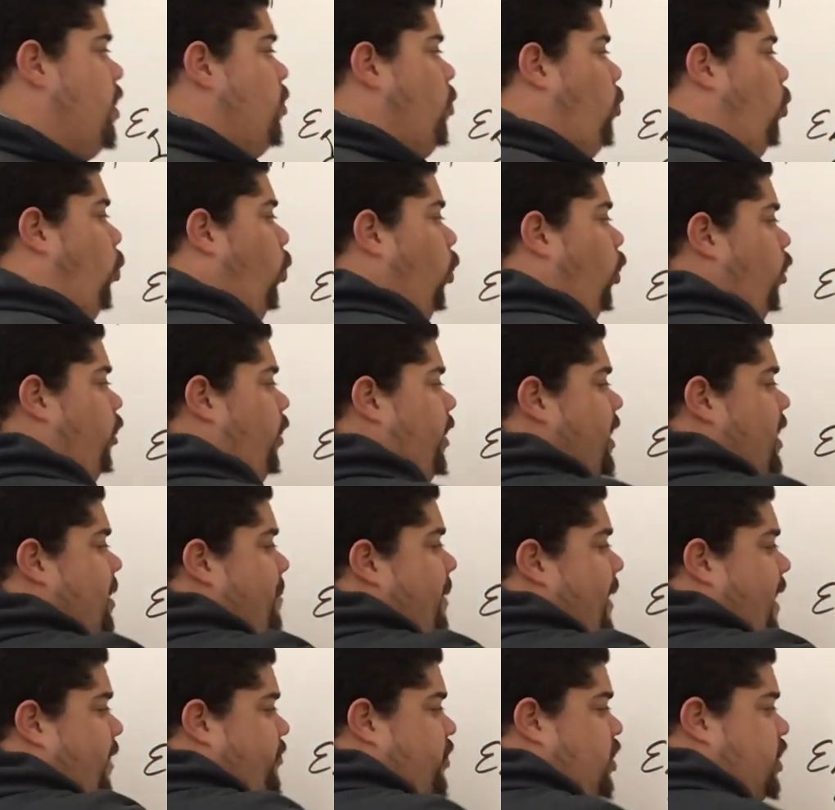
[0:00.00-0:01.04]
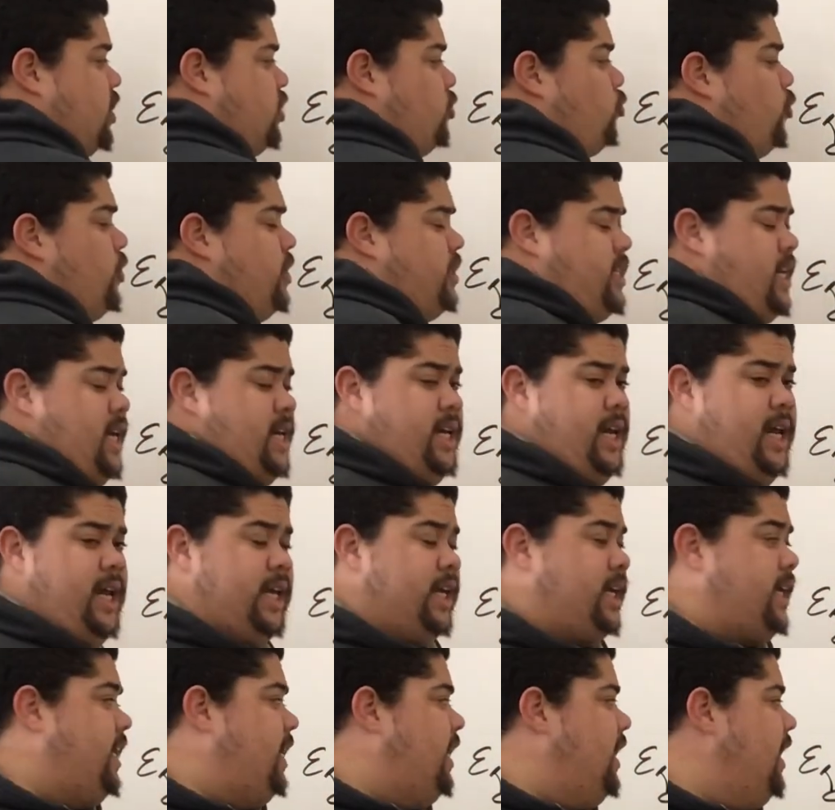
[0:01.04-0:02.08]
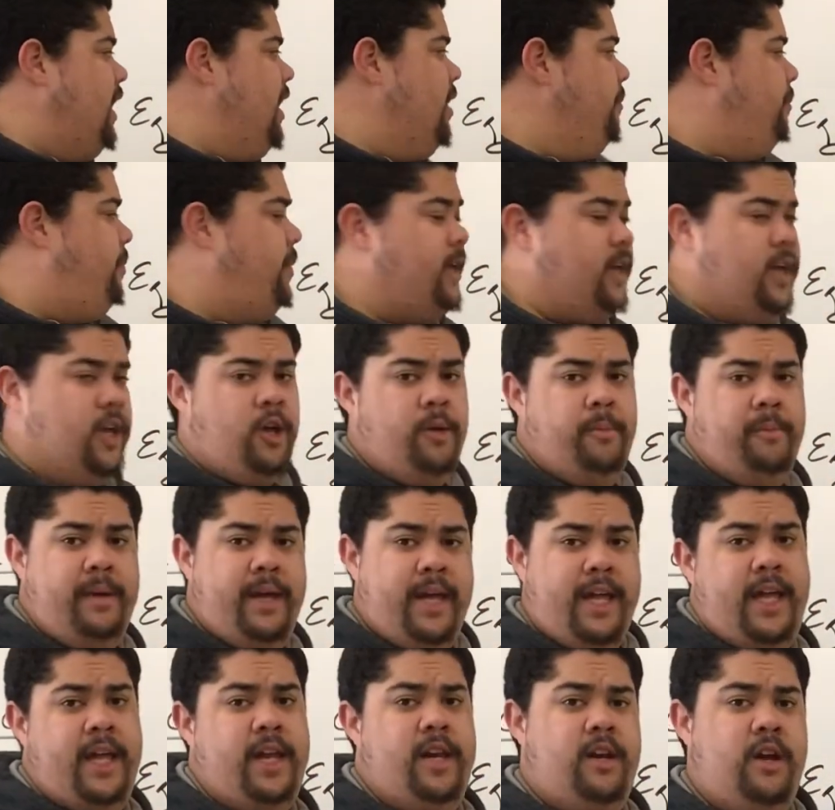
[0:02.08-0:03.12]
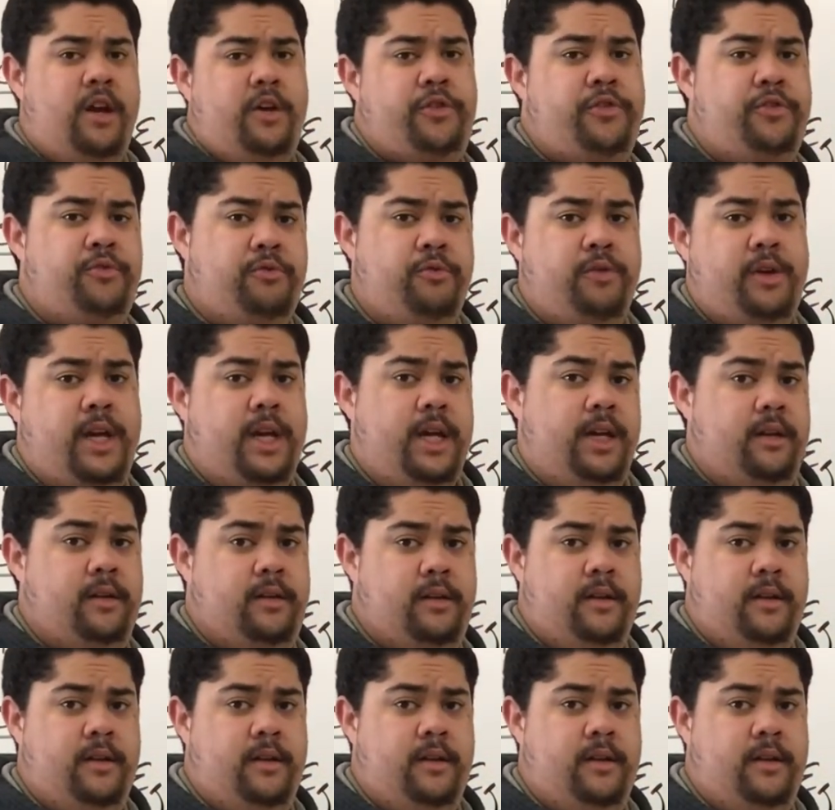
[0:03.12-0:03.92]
Worry about this 3 technique. Keep him in a 3.